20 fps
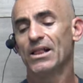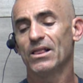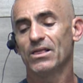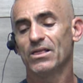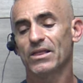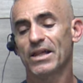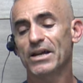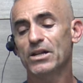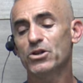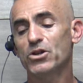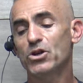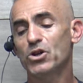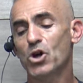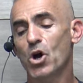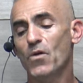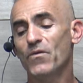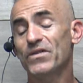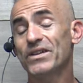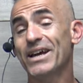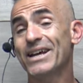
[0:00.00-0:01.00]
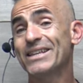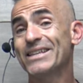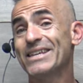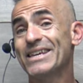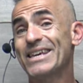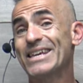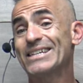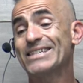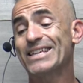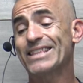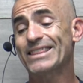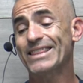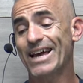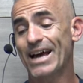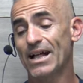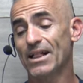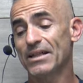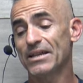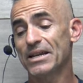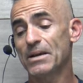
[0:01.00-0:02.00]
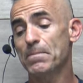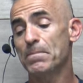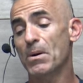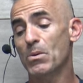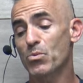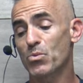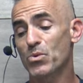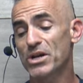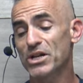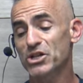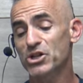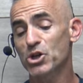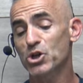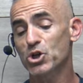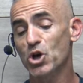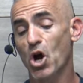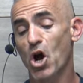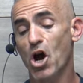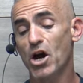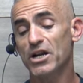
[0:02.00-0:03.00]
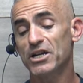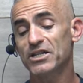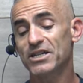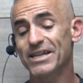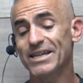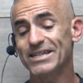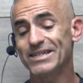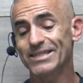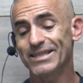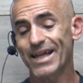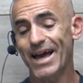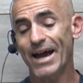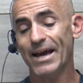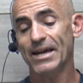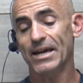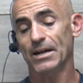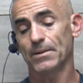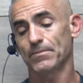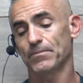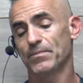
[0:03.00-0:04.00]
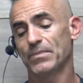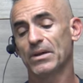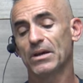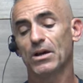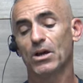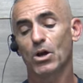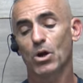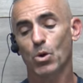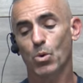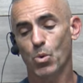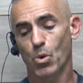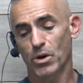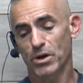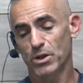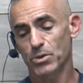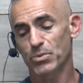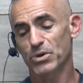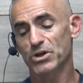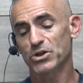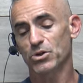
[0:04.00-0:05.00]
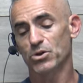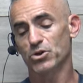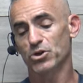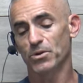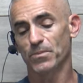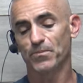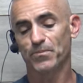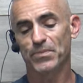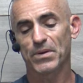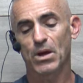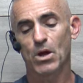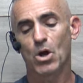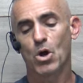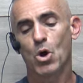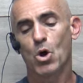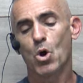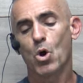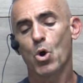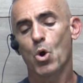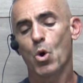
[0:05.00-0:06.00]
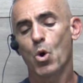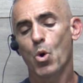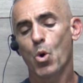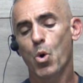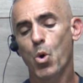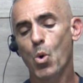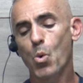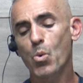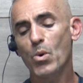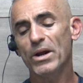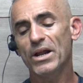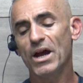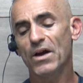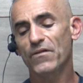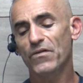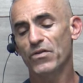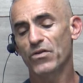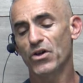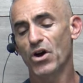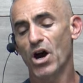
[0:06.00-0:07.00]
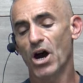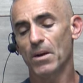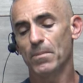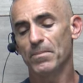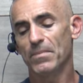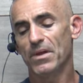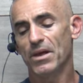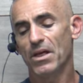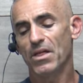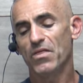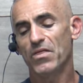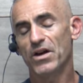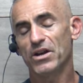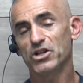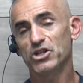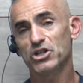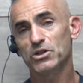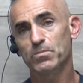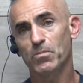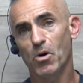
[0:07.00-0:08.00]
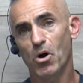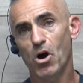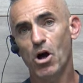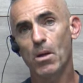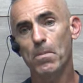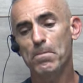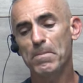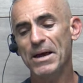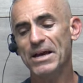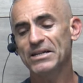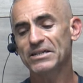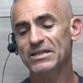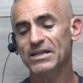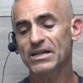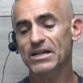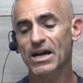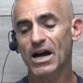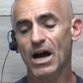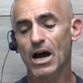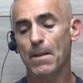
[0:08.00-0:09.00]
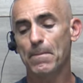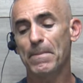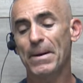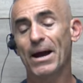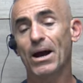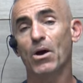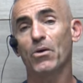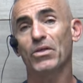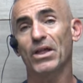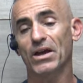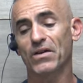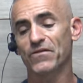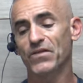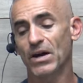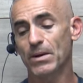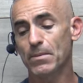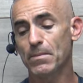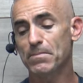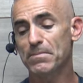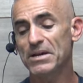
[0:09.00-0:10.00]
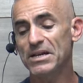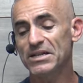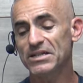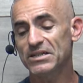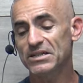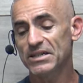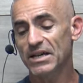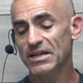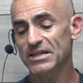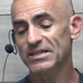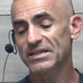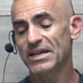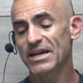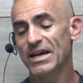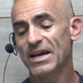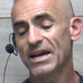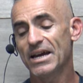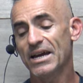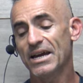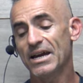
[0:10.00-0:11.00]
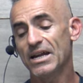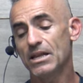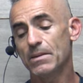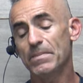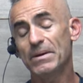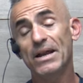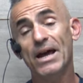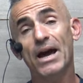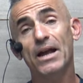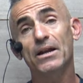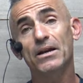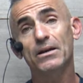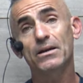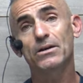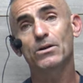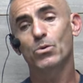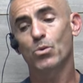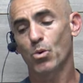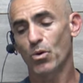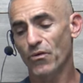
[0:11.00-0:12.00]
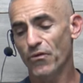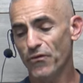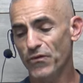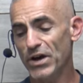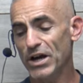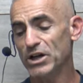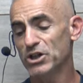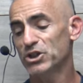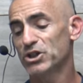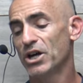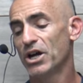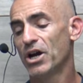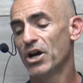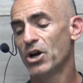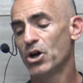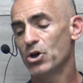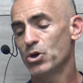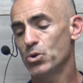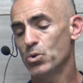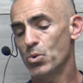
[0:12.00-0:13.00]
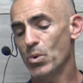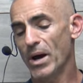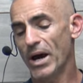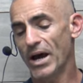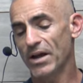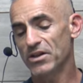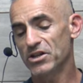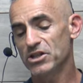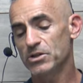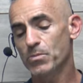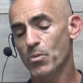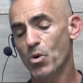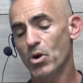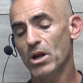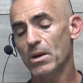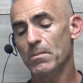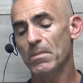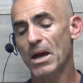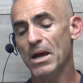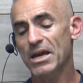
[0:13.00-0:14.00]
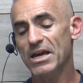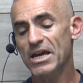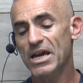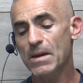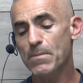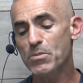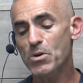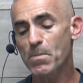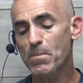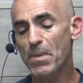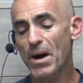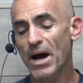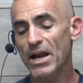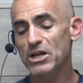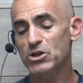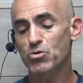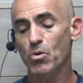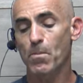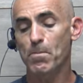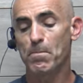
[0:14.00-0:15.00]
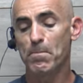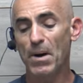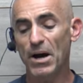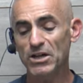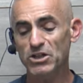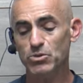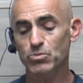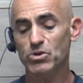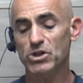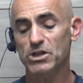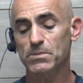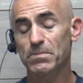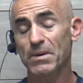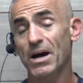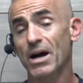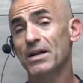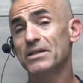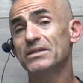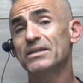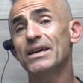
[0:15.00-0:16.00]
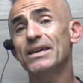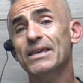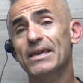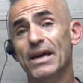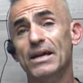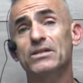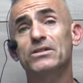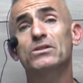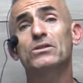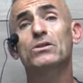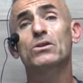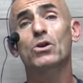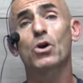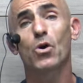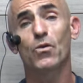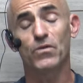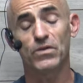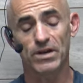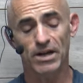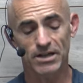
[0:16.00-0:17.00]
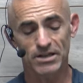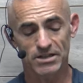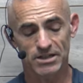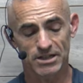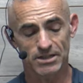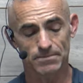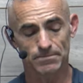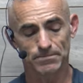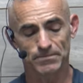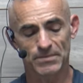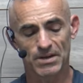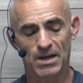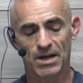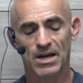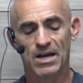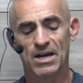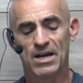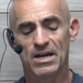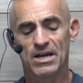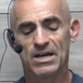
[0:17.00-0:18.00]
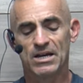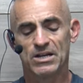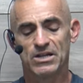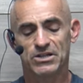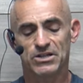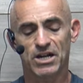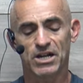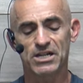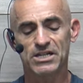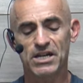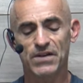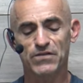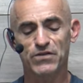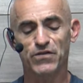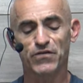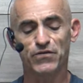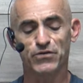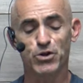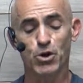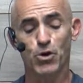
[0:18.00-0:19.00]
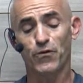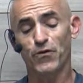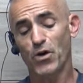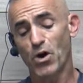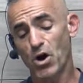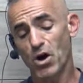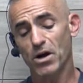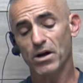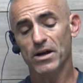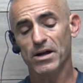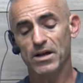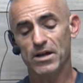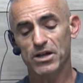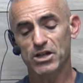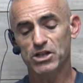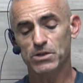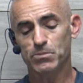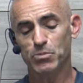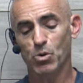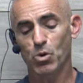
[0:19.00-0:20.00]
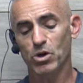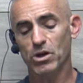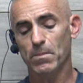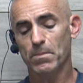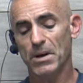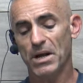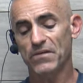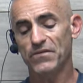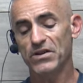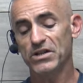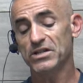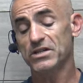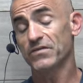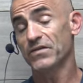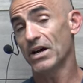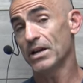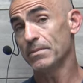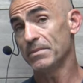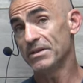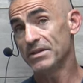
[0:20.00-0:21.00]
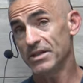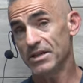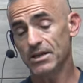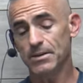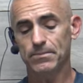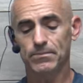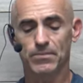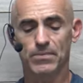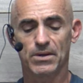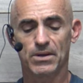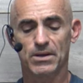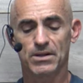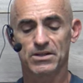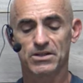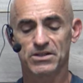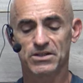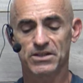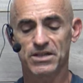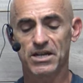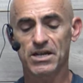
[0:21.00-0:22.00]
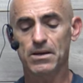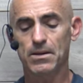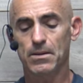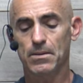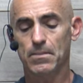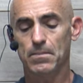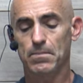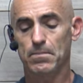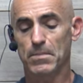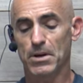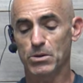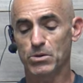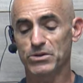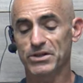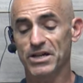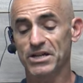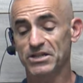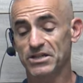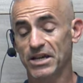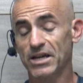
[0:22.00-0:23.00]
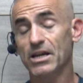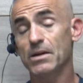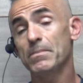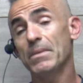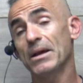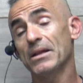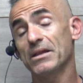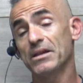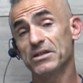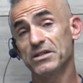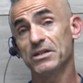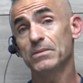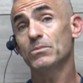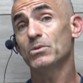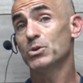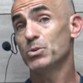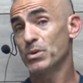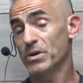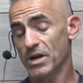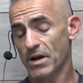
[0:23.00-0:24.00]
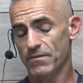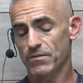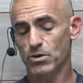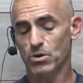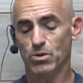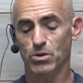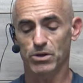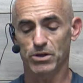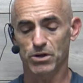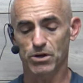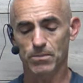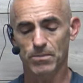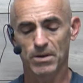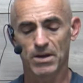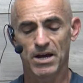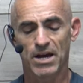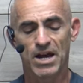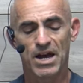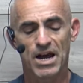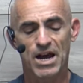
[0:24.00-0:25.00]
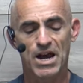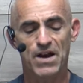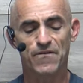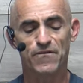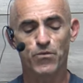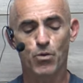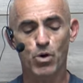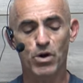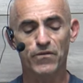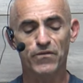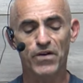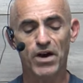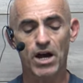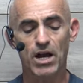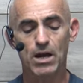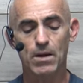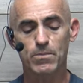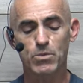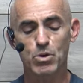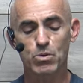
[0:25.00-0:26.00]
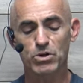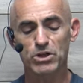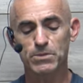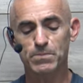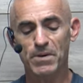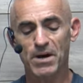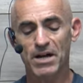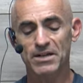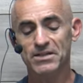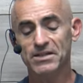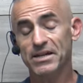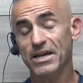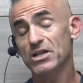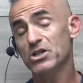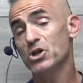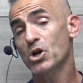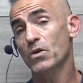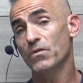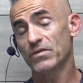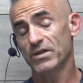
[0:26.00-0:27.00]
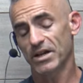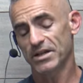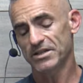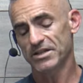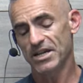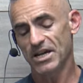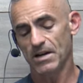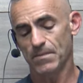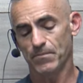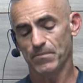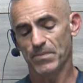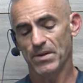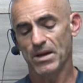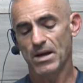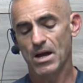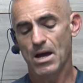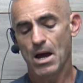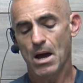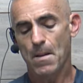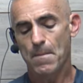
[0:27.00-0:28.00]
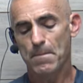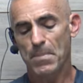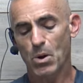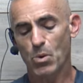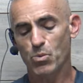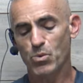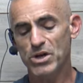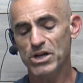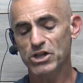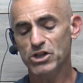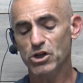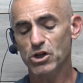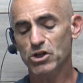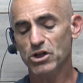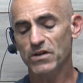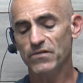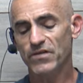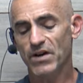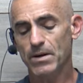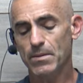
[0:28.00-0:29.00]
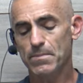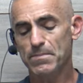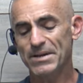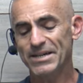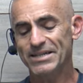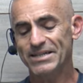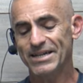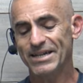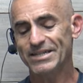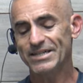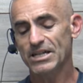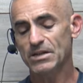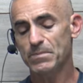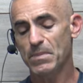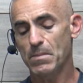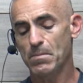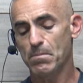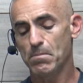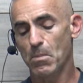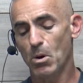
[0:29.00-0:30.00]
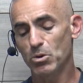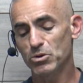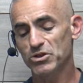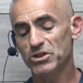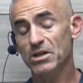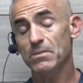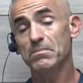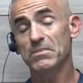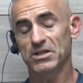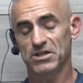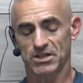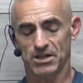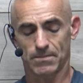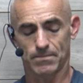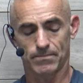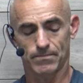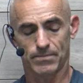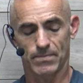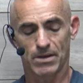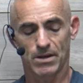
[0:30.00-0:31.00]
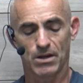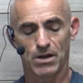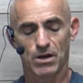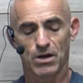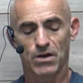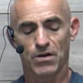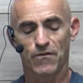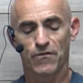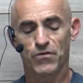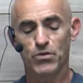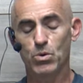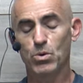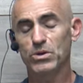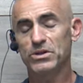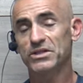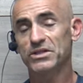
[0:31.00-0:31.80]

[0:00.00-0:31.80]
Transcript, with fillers: linked to COVID-19's lethality, but research on it is lacking. Quoting the researcher, "Who would have thought that a small basic compound like vitamin B6 in the banana or fish you had this morning may keep your body's robust response against COVID-19. Studies have so far explored the benefits of vitamin D, C, minerals like zinc and magnesium, which we covered earlier, in fortifying immune response against COVID-19. But research on vitamin B6 has been mostly missing. Food